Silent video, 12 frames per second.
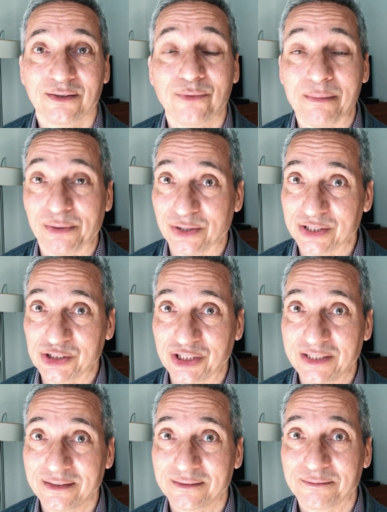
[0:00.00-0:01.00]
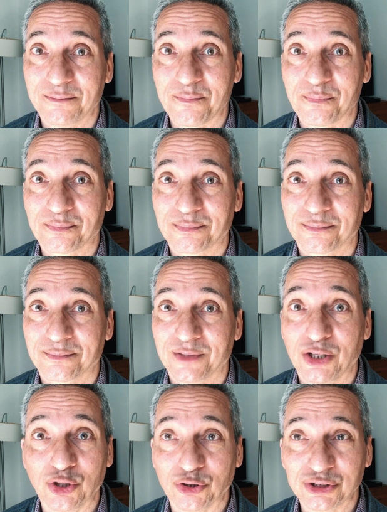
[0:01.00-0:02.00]
WEBOLOGY,
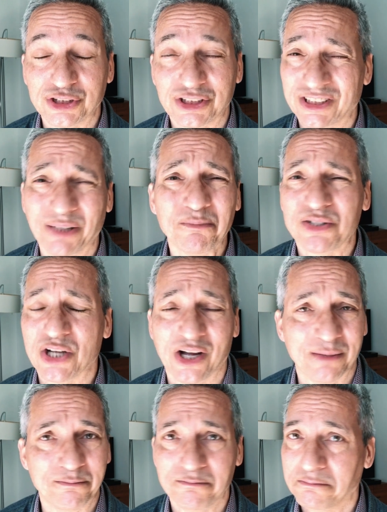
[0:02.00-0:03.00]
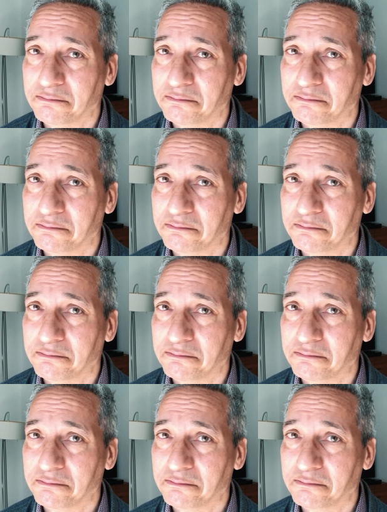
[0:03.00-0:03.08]
launched sometime